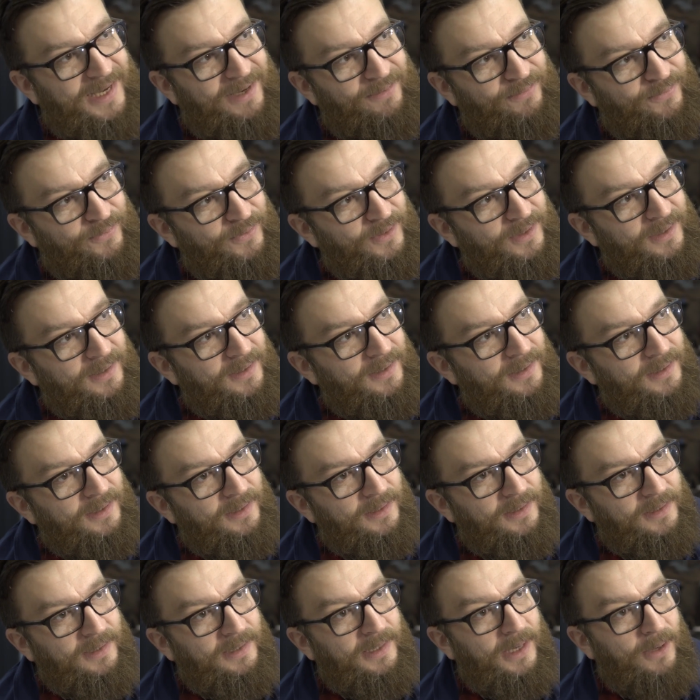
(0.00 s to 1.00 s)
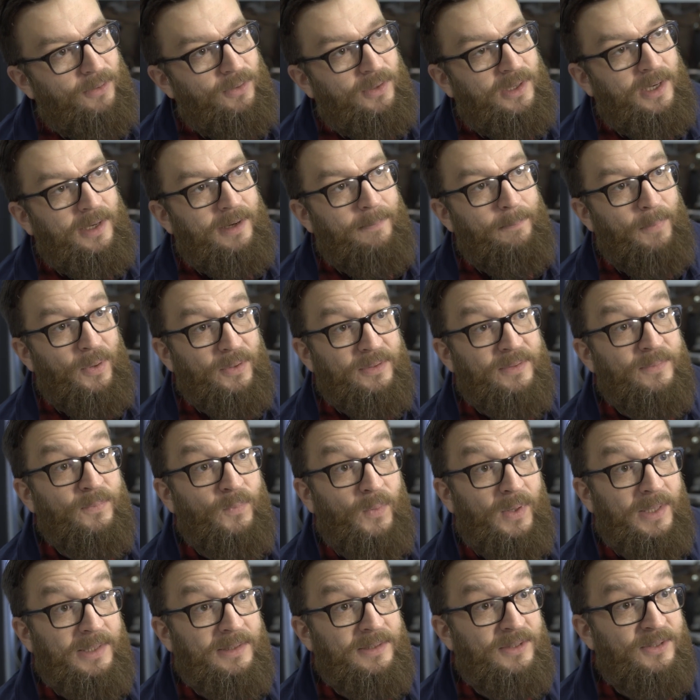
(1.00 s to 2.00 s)
at for, kind of modern
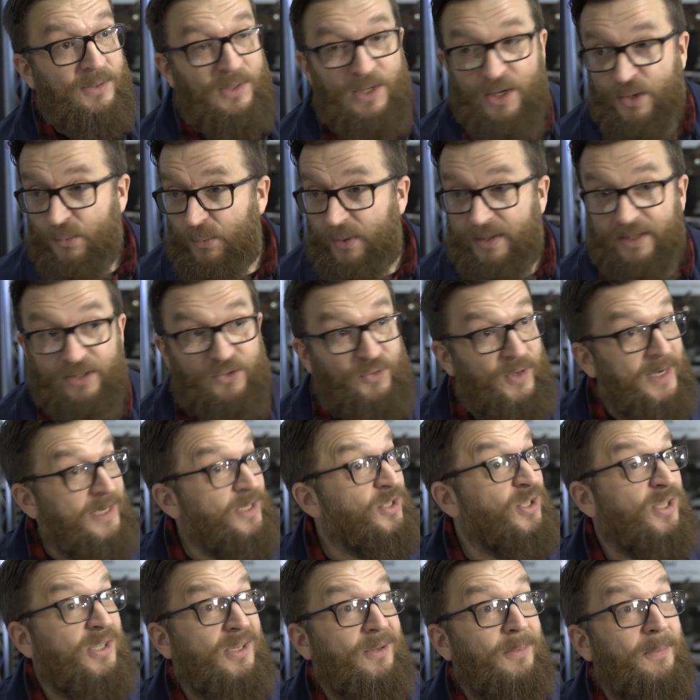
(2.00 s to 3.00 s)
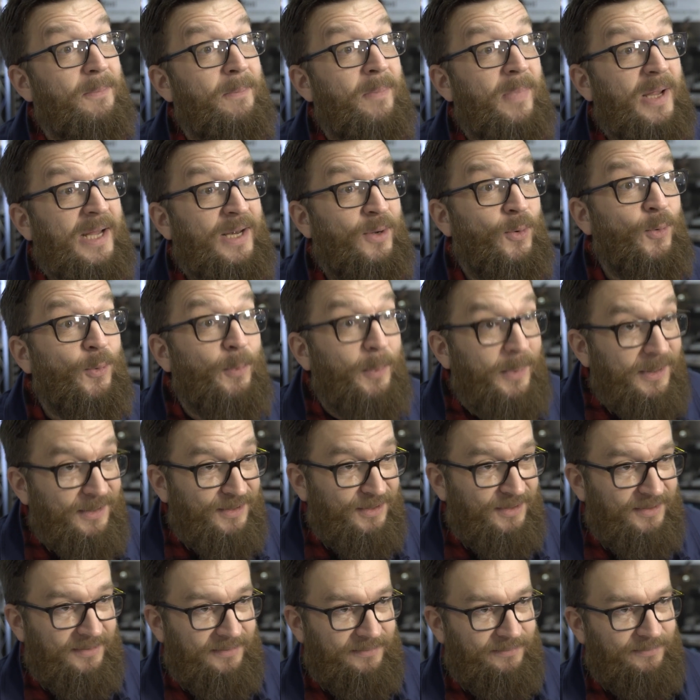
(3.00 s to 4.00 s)
ones, where the trenches are
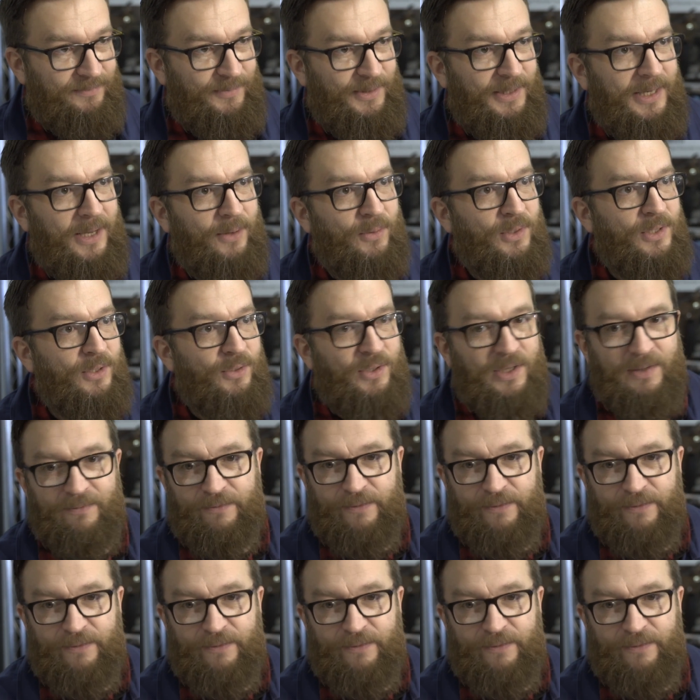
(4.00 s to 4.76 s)
enormous. You can